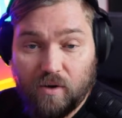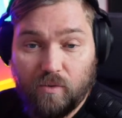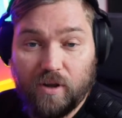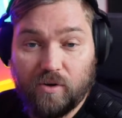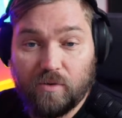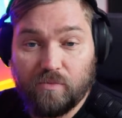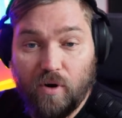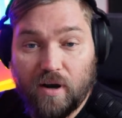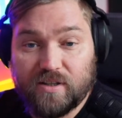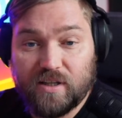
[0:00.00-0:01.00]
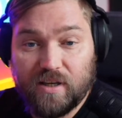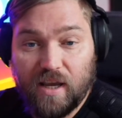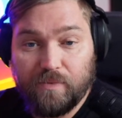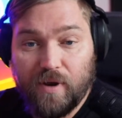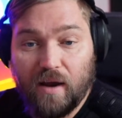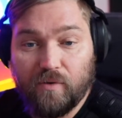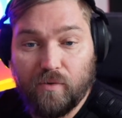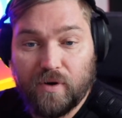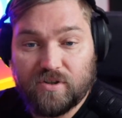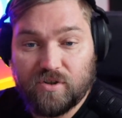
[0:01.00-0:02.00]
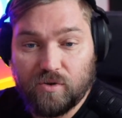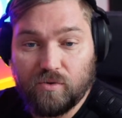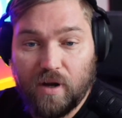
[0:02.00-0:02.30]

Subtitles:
where you can proxy API requests to,